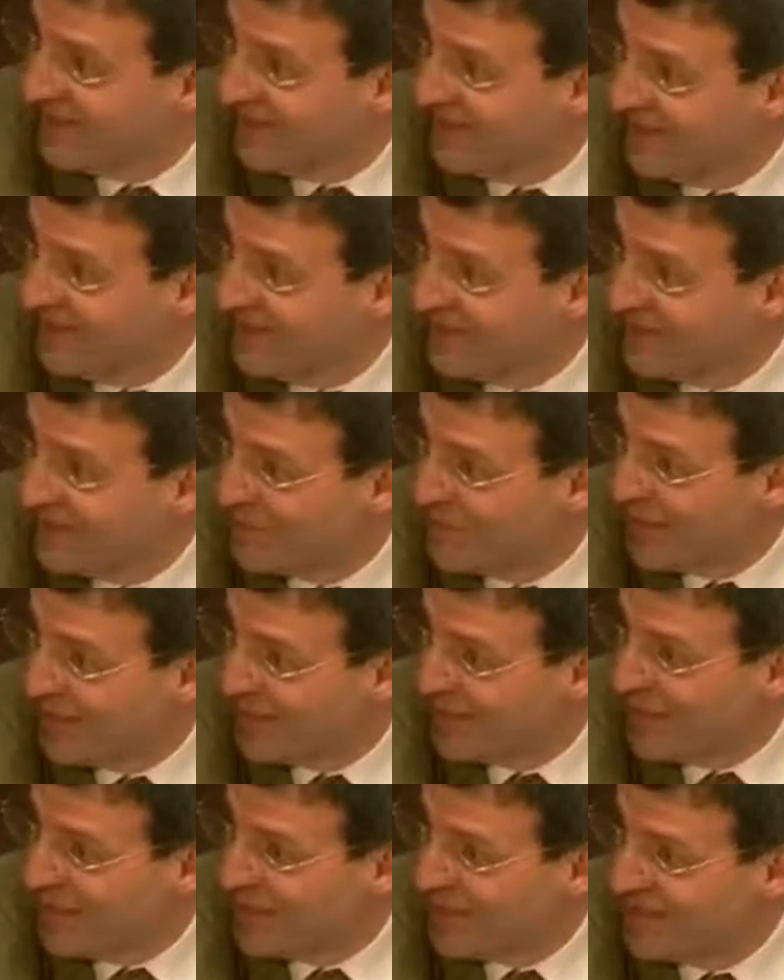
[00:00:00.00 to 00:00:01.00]
the interbank
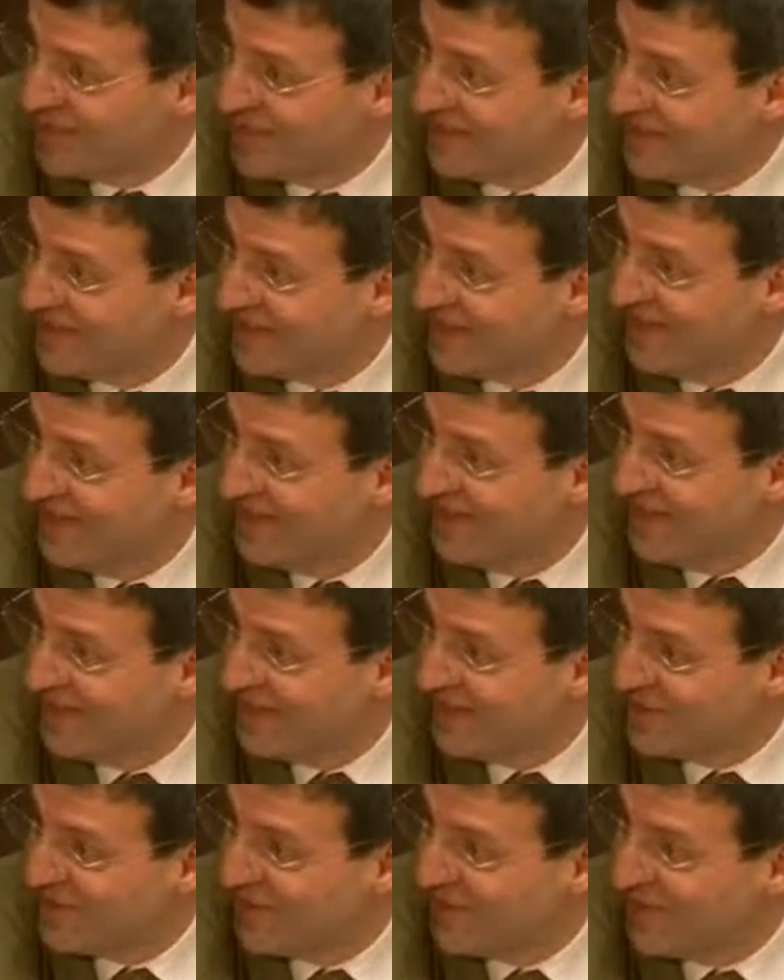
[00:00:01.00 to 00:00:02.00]
market.
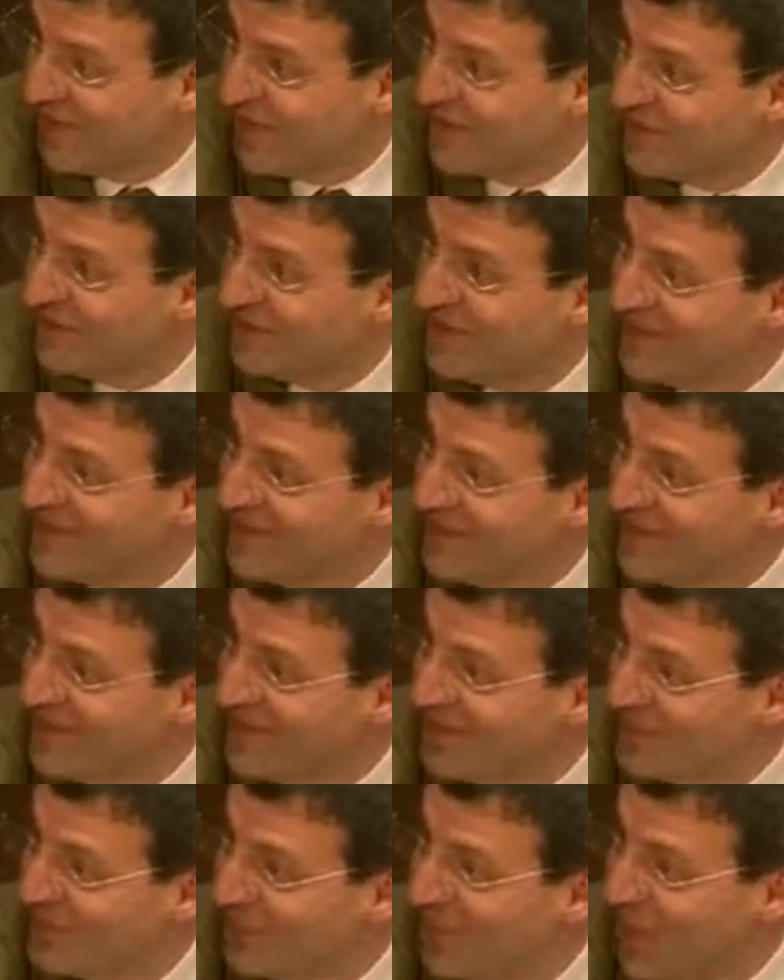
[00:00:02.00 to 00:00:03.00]
So I wonder whether you
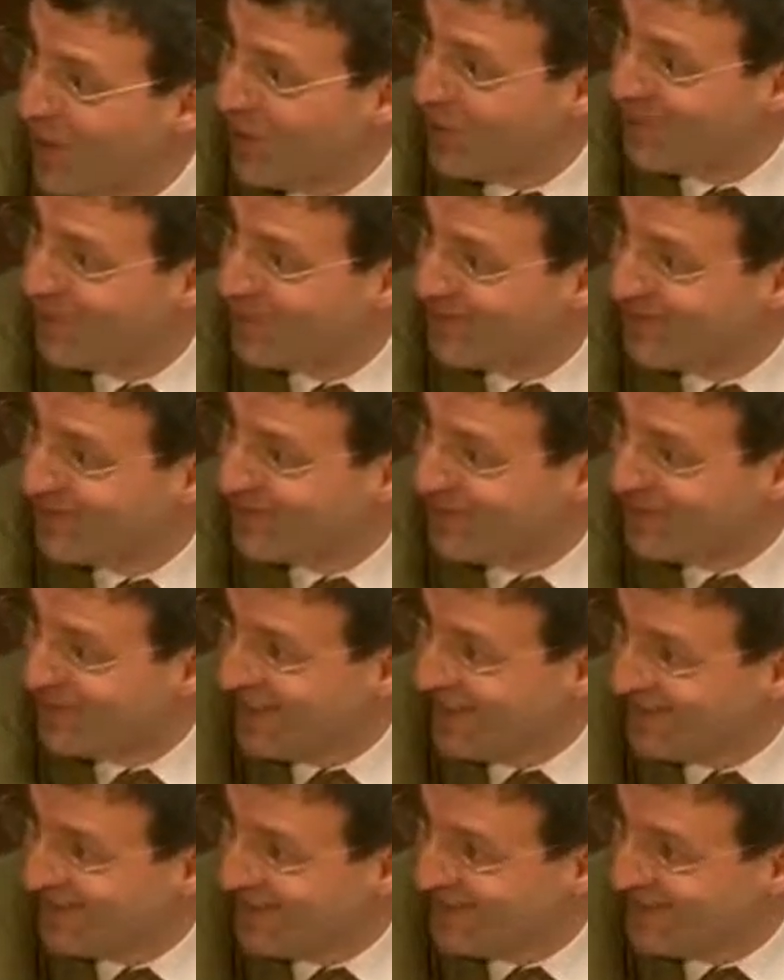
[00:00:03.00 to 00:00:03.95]
want to comment on that